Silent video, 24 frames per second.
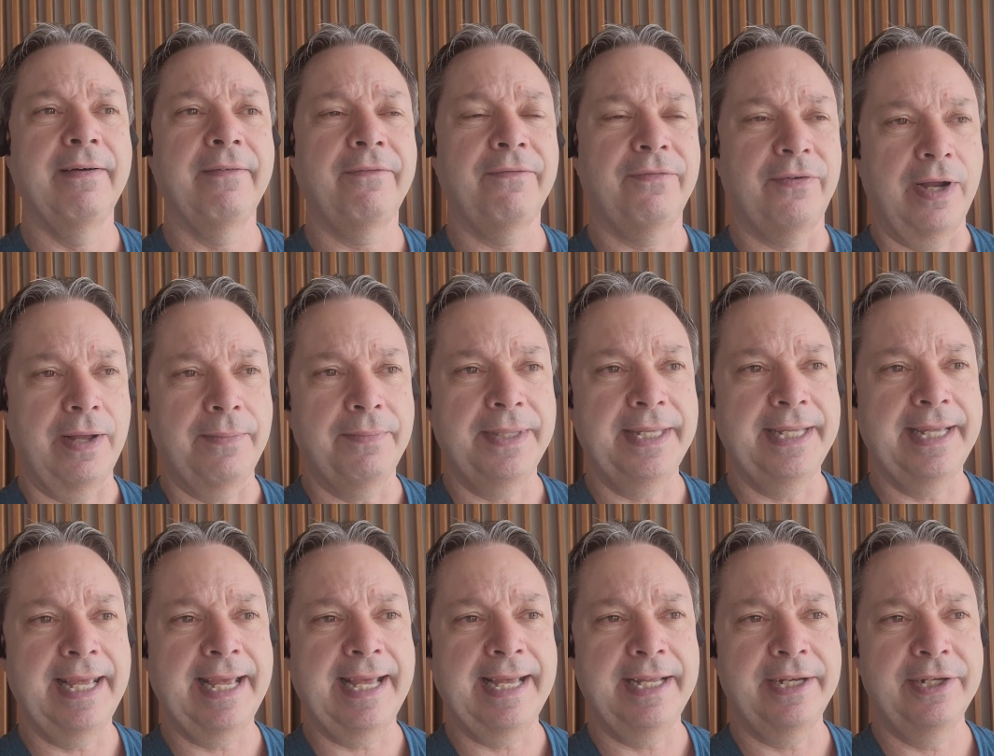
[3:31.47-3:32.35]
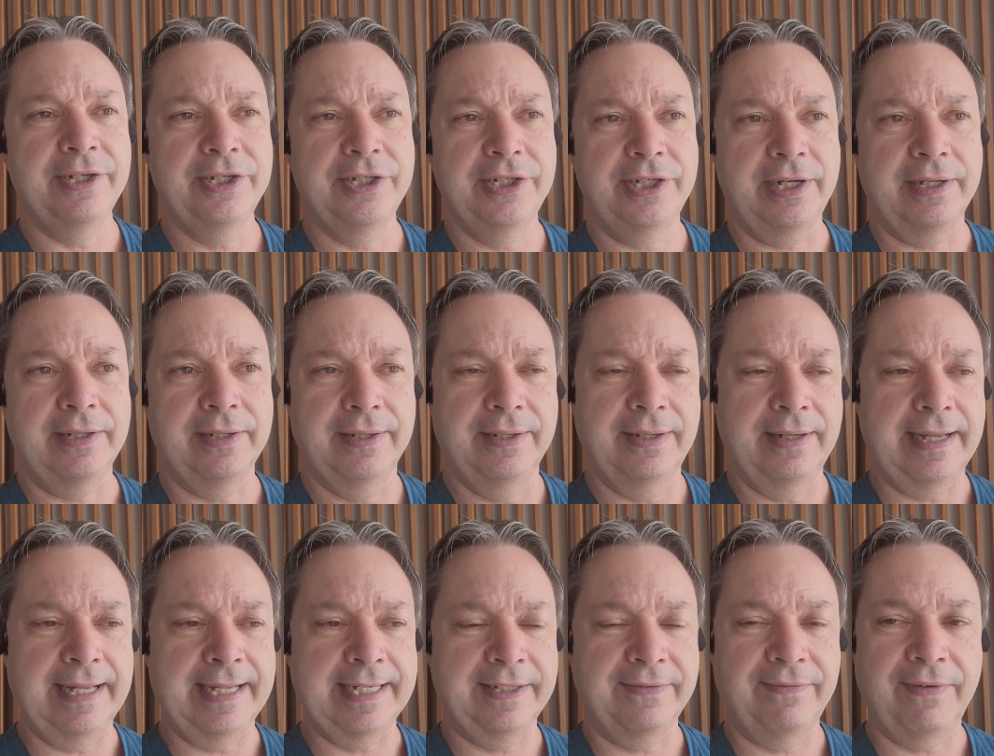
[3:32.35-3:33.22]
from the edge
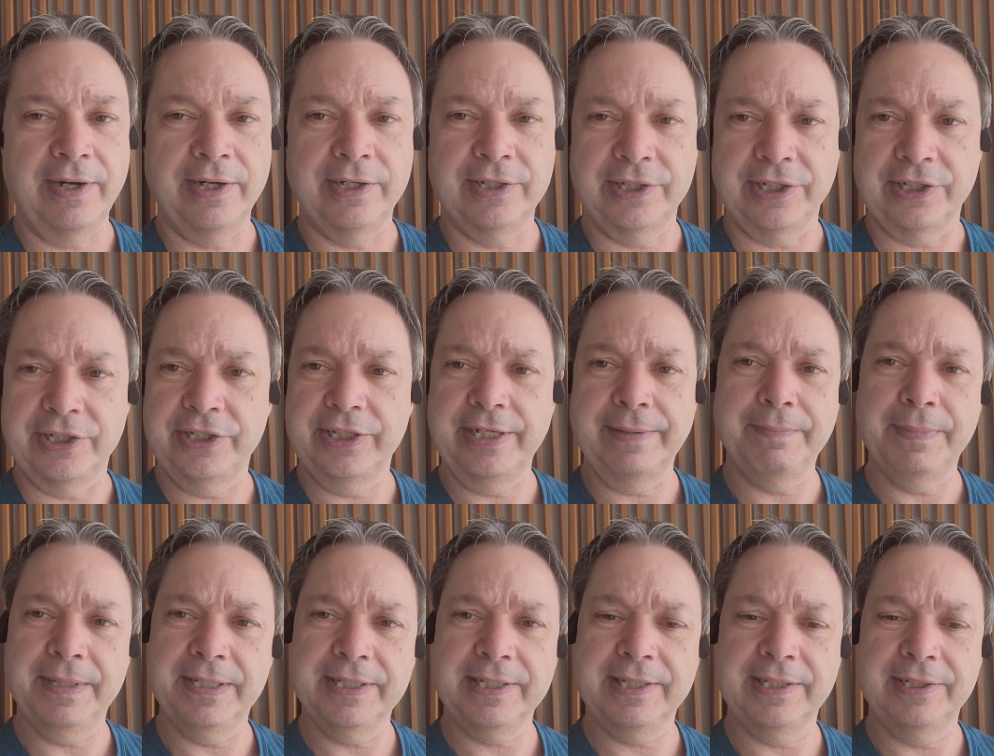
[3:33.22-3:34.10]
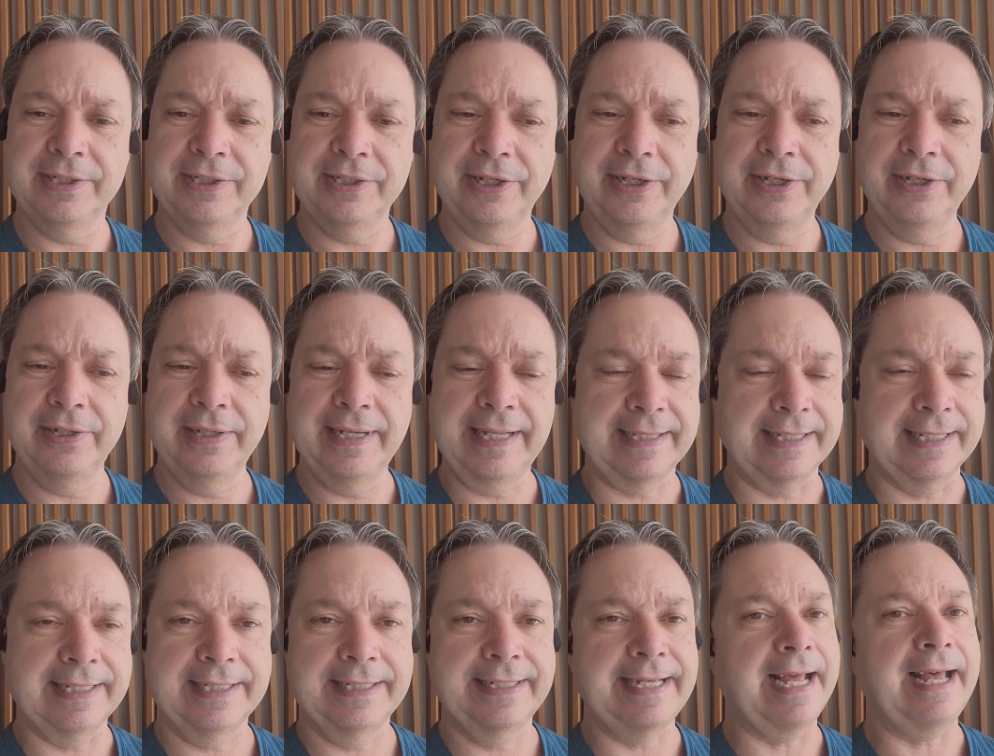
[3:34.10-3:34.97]
as far as the ship is concerned and
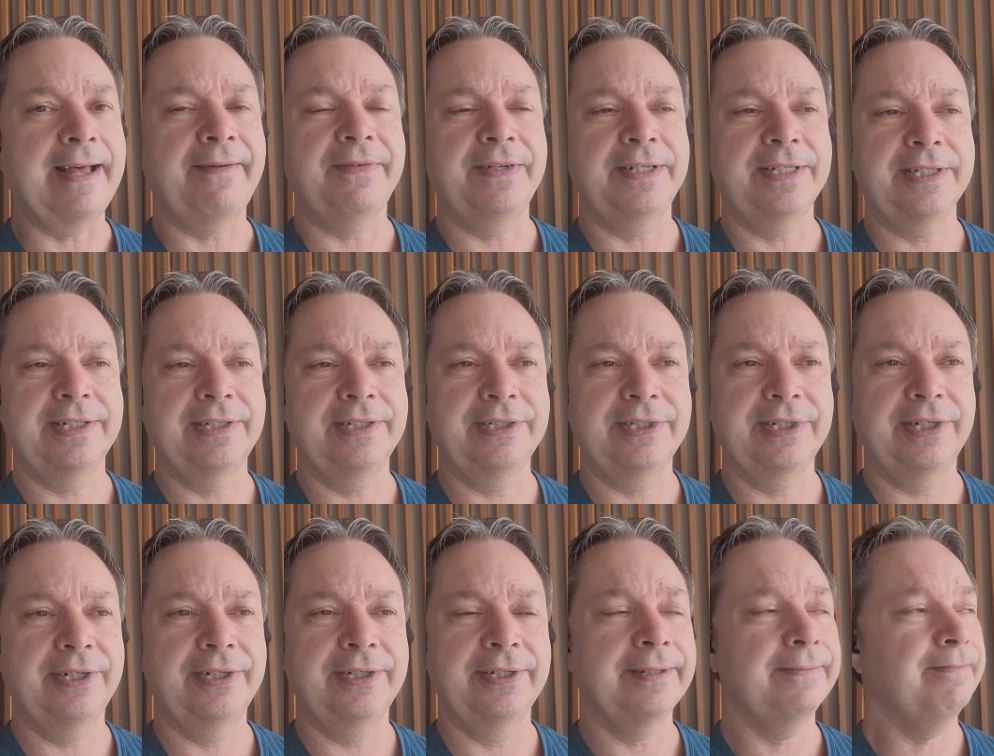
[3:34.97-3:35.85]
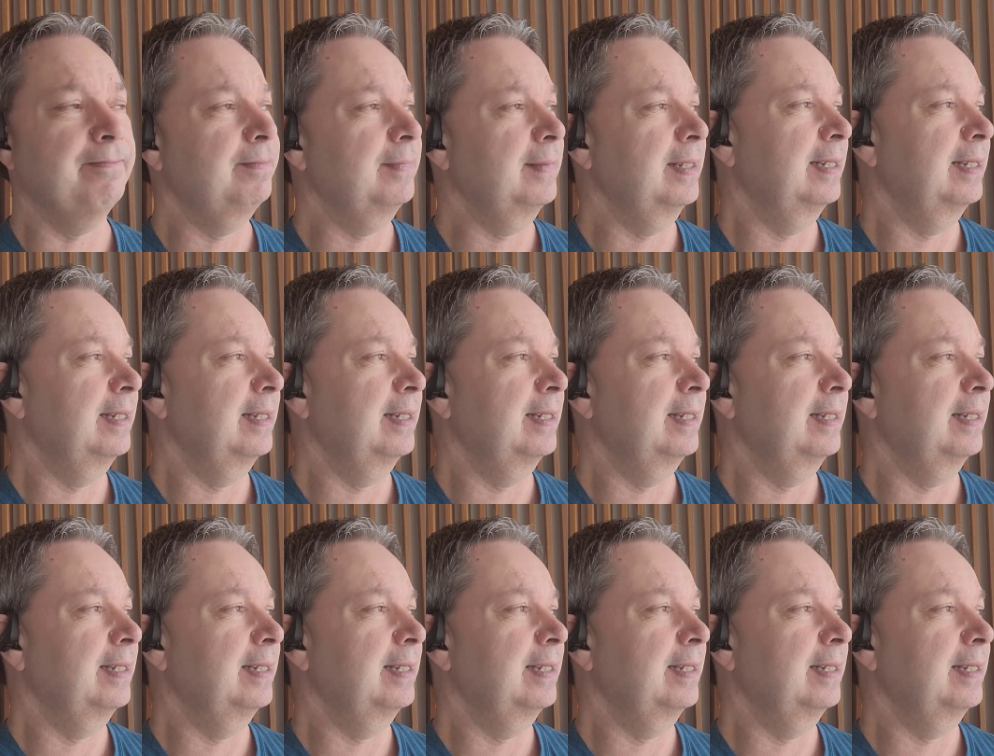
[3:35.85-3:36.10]
the staff is concerned,